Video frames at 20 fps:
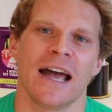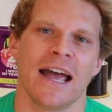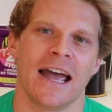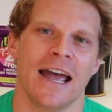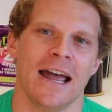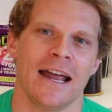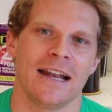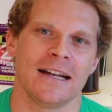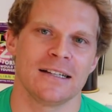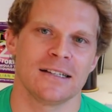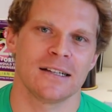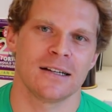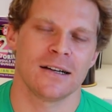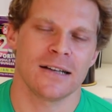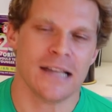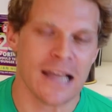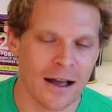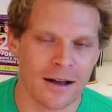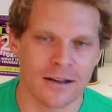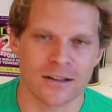And
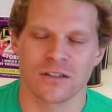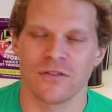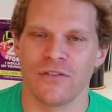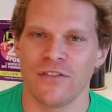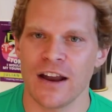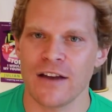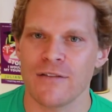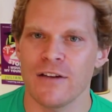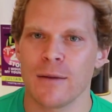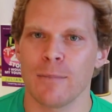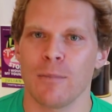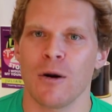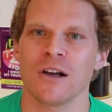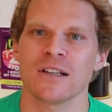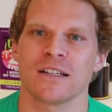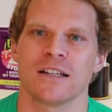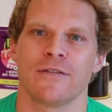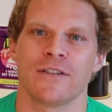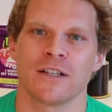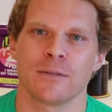it's very, very positive,